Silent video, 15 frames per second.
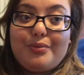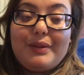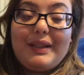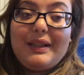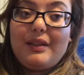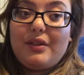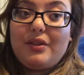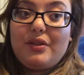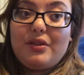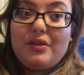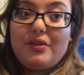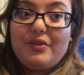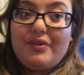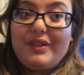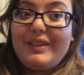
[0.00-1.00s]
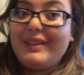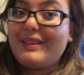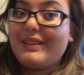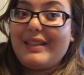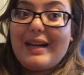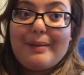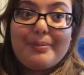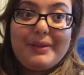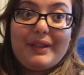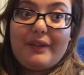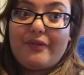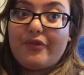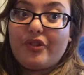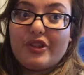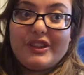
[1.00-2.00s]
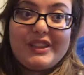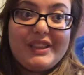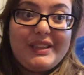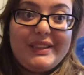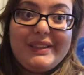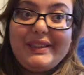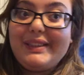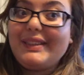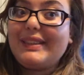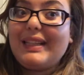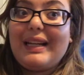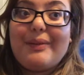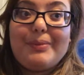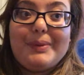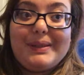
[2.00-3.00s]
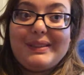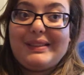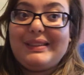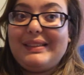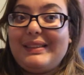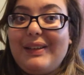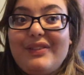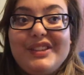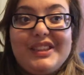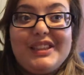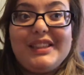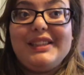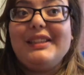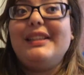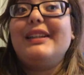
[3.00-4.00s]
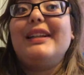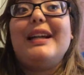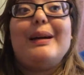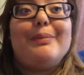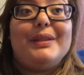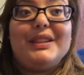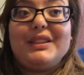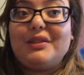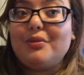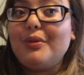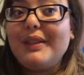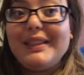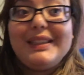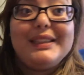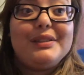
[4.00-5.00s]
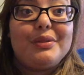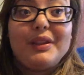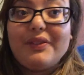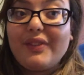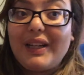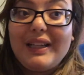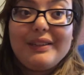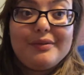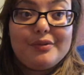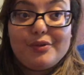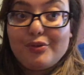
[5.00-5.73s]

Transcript: 12, it could happen at 14, it could happen at 17, it could happen at 20, 25,